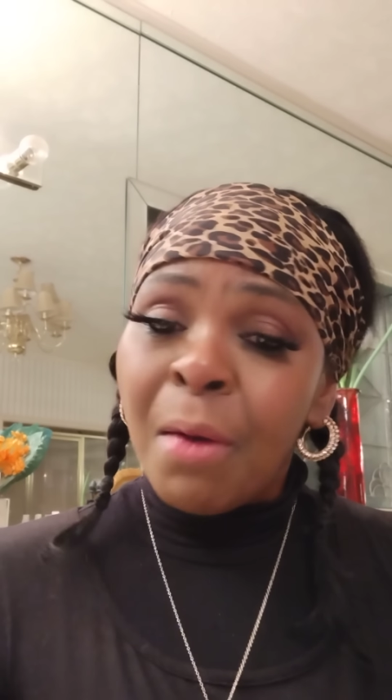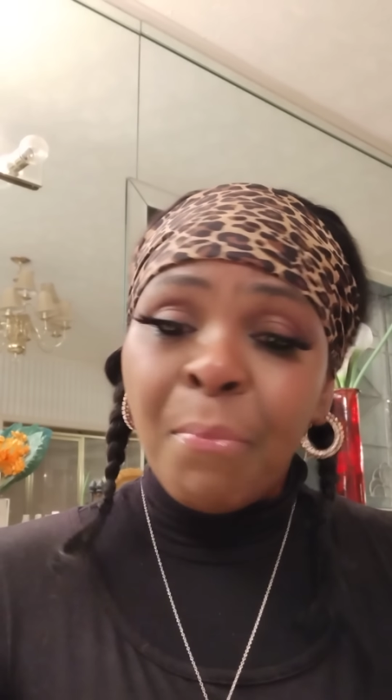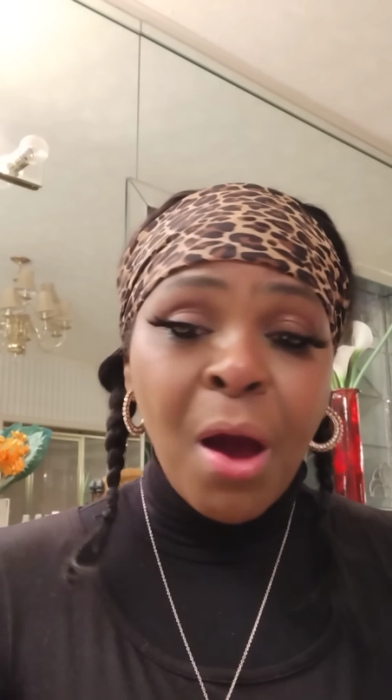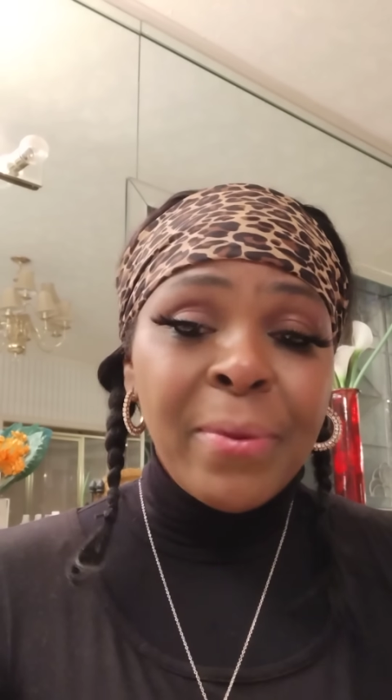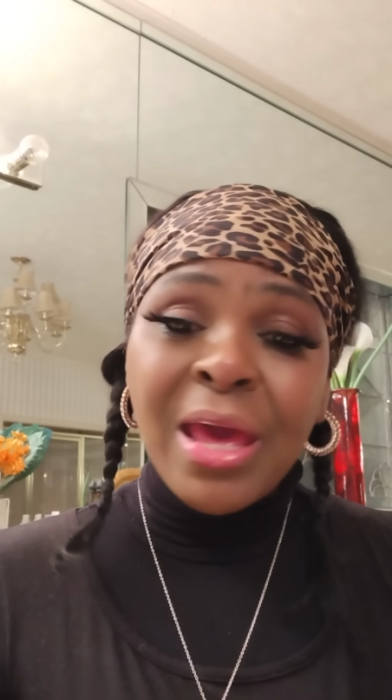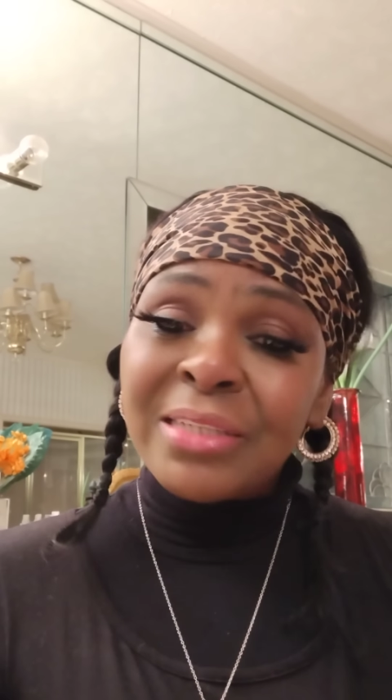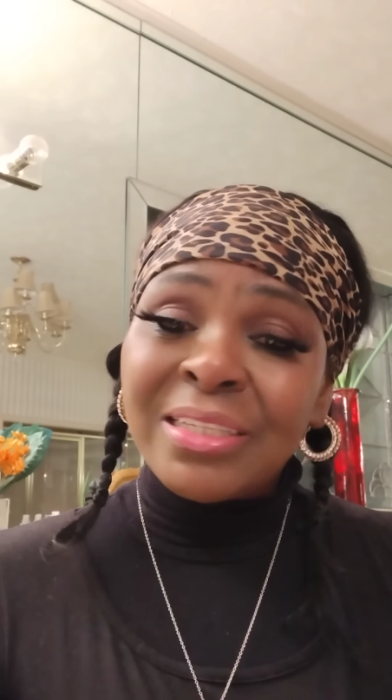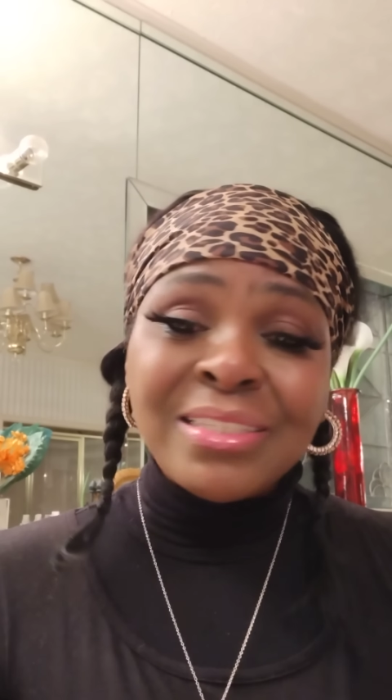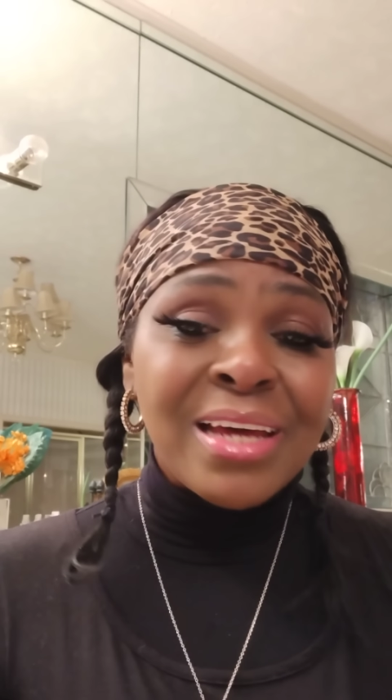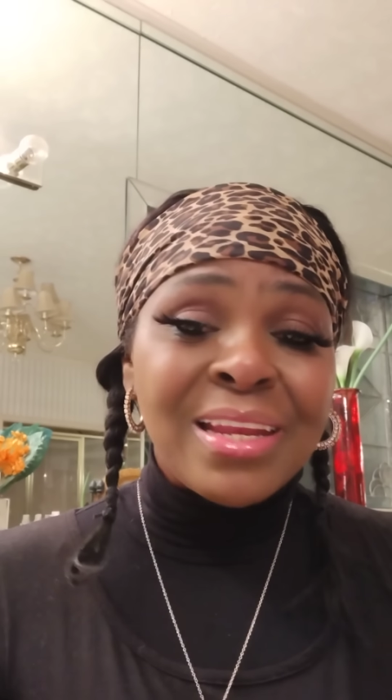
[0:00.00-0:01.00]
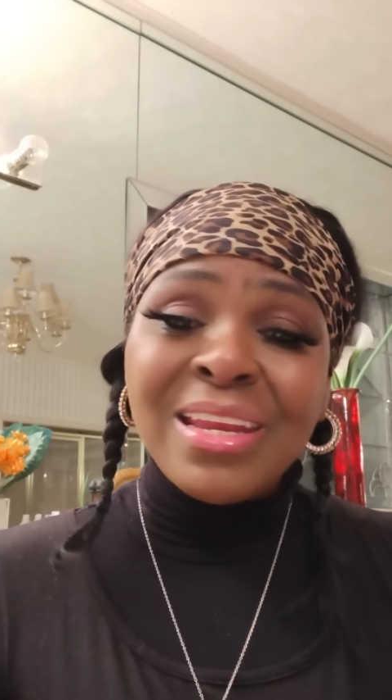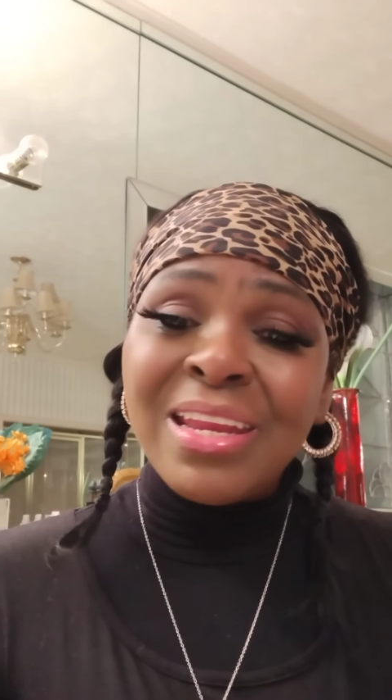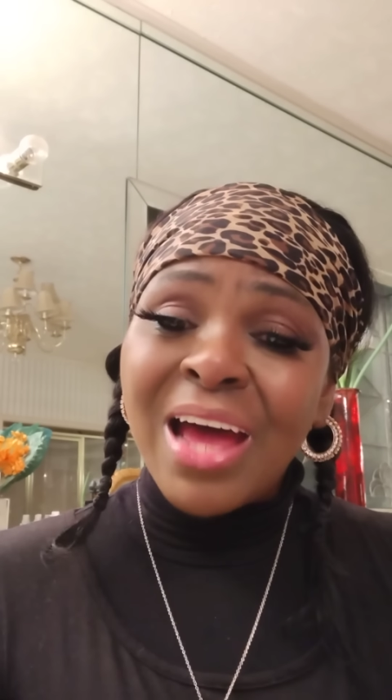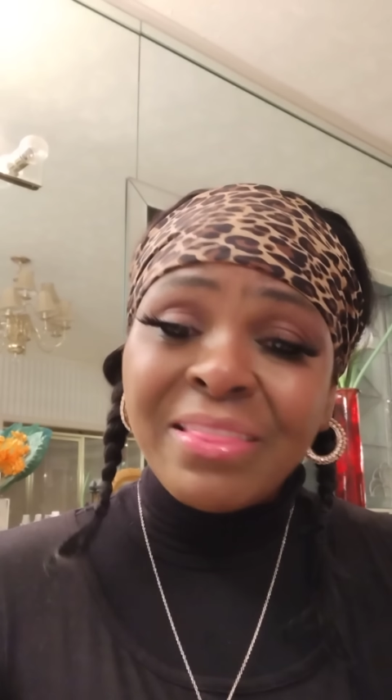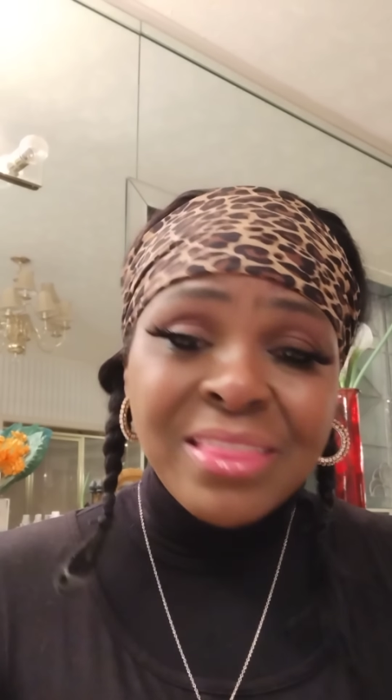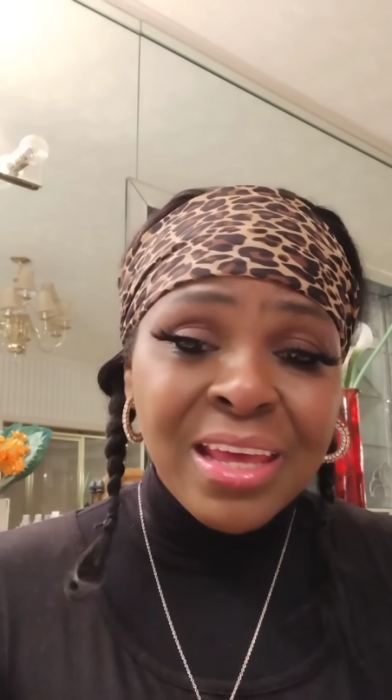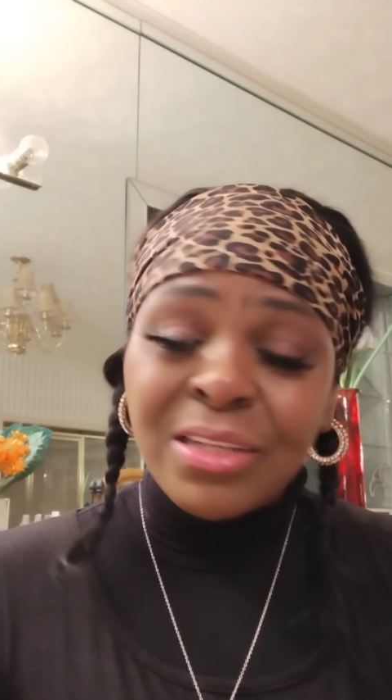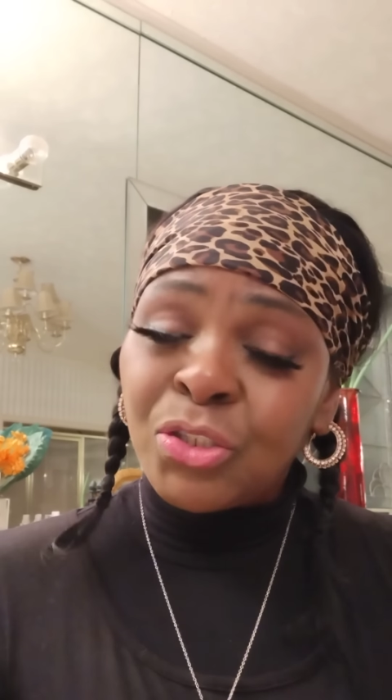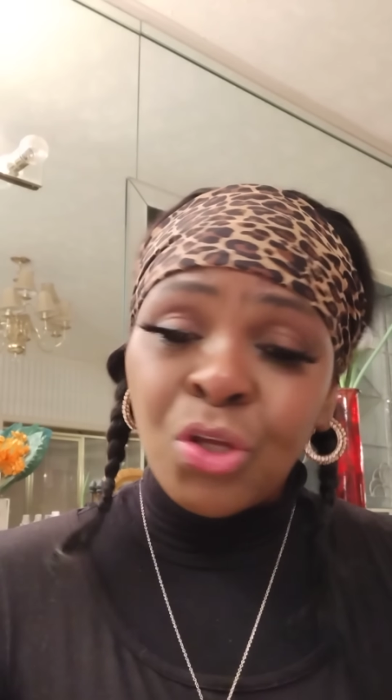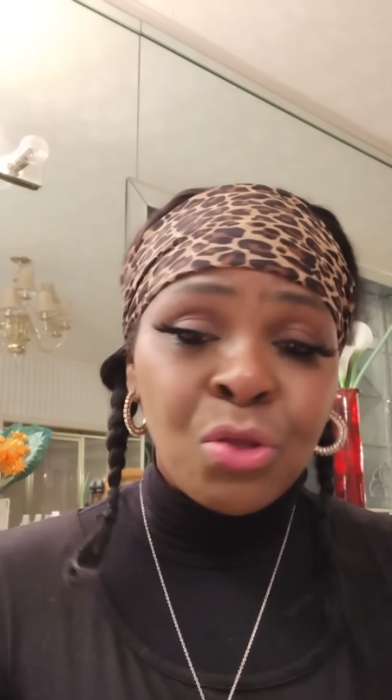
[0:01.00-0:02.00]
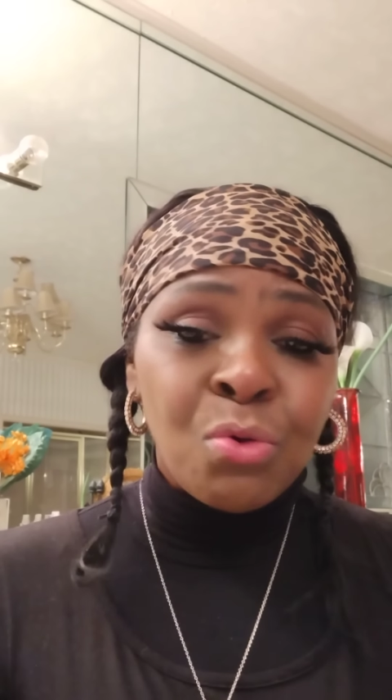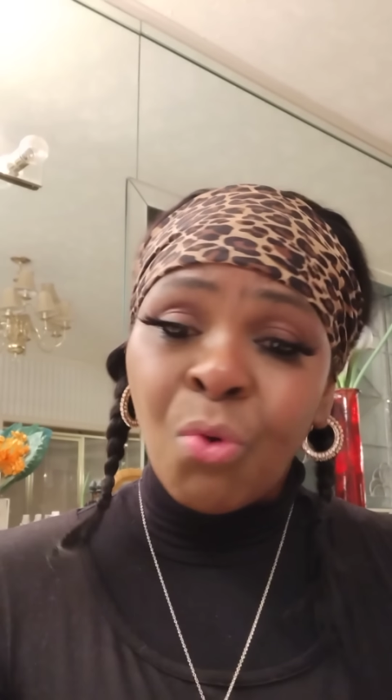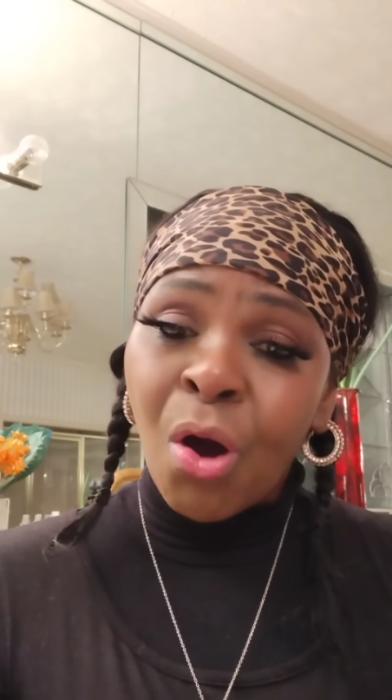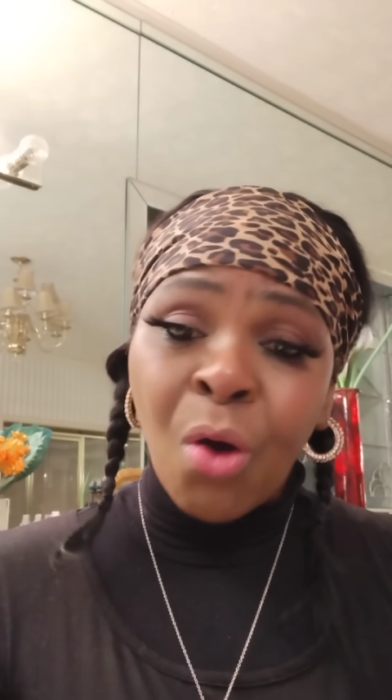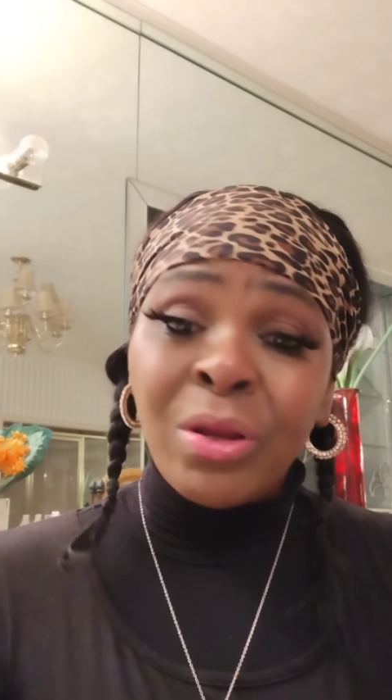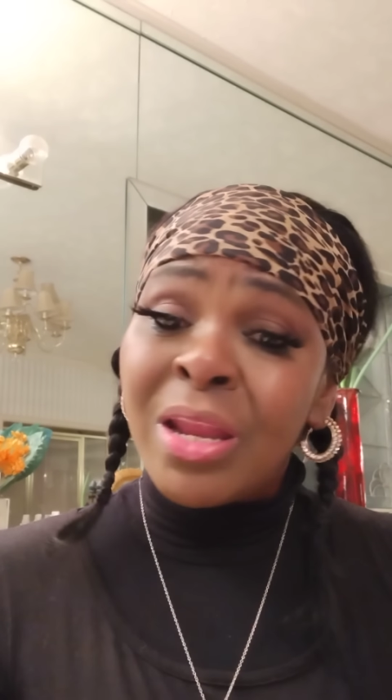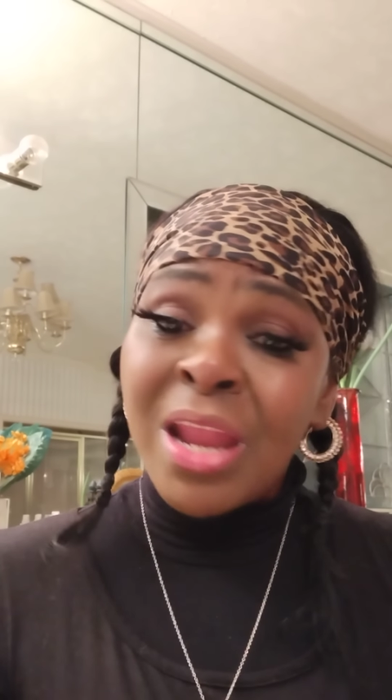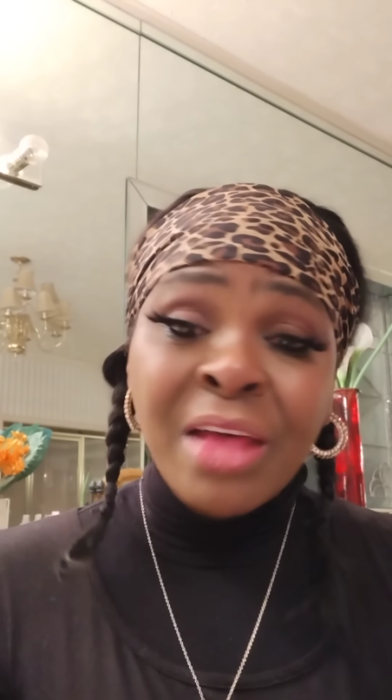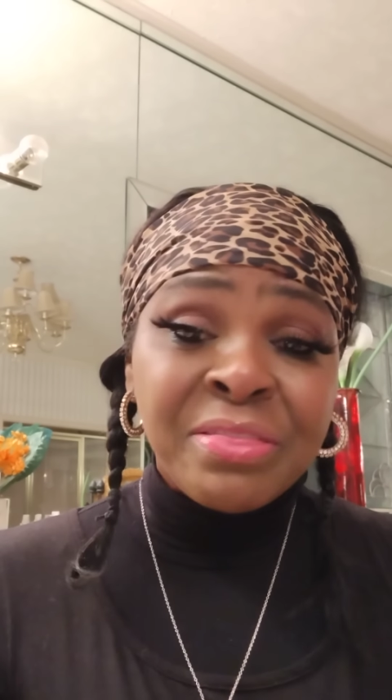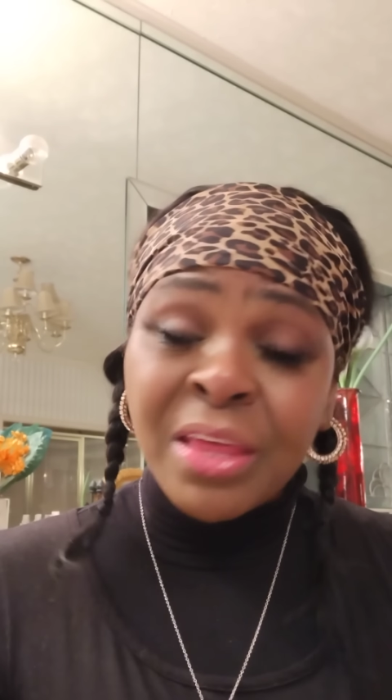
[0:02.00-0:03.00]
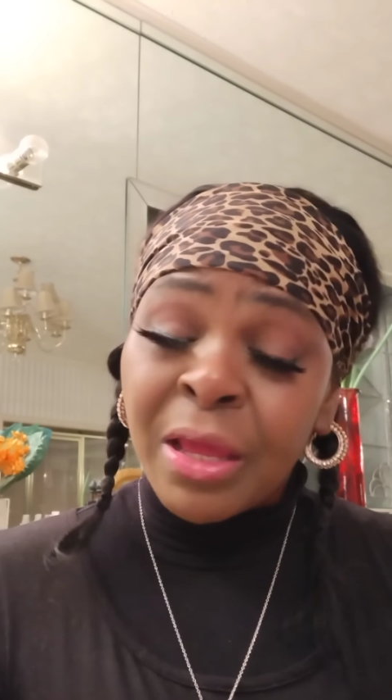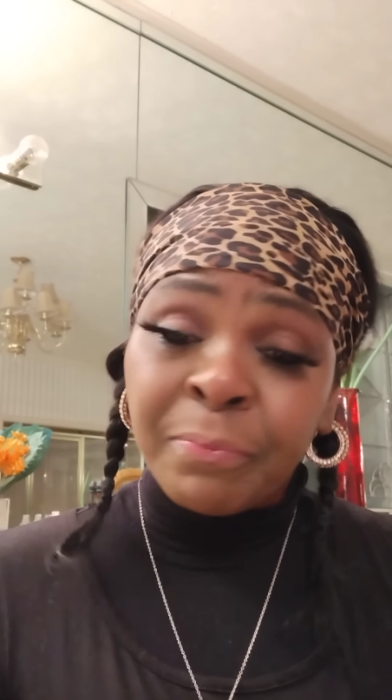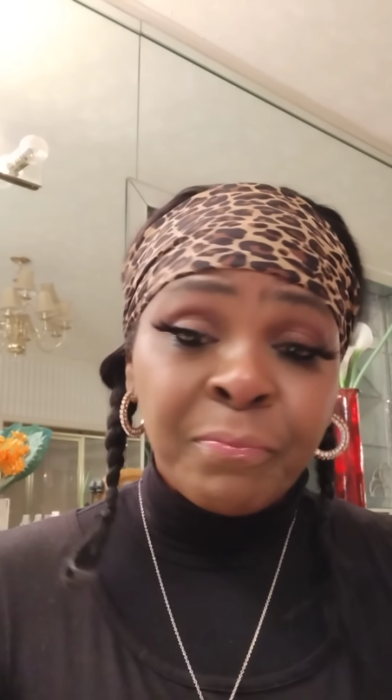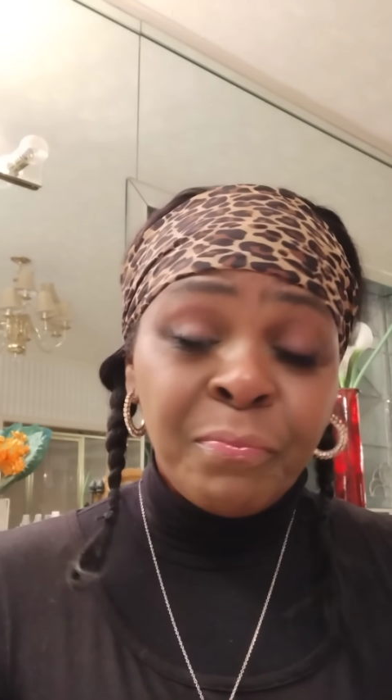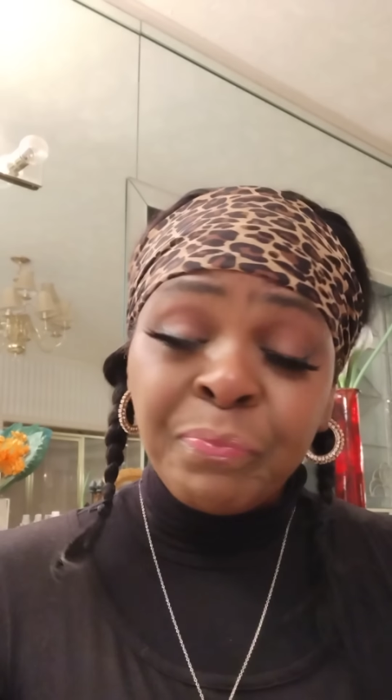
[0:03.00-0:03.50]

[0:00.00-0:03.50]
Bobby hasn't done nothing to you all. Nothing.